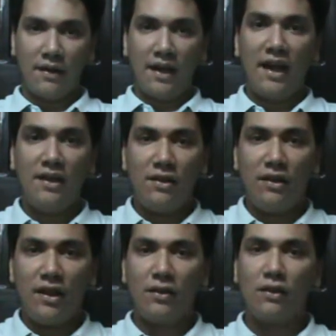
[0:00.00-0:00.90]
And in the
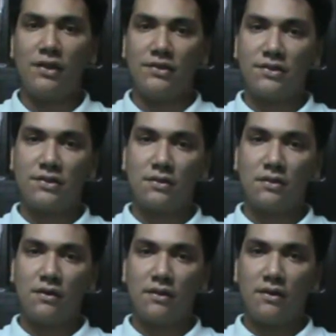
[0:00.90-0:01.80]
Netherlands,
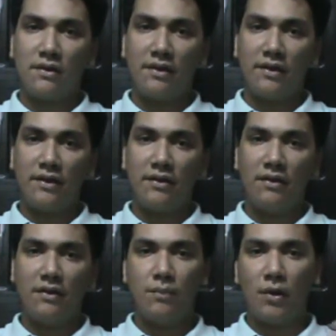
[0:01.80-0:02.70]

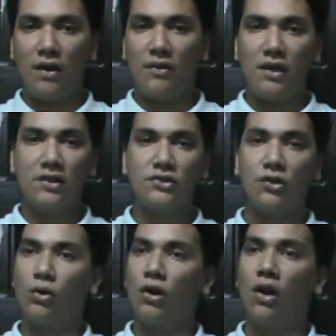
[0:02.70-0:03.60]
the
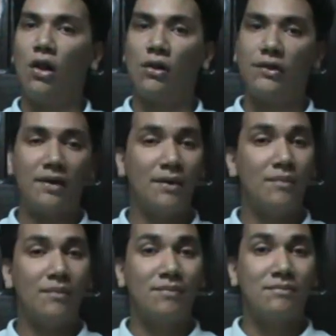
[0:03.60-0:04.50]
so-called
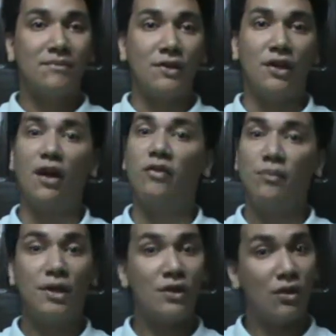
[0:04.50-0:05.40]

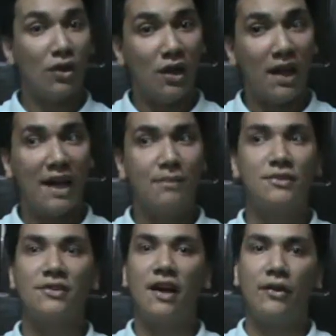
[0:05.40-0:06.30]
government
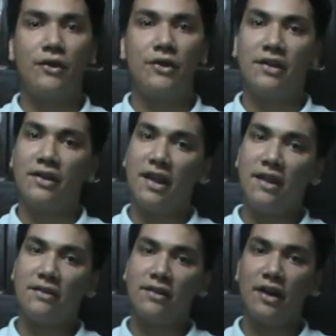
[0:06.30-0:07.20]
collapse, now they're in
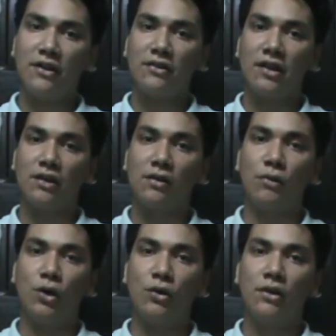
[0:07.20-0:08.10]
caretaker
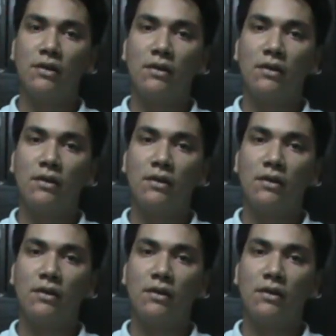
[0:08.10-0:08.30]
mode,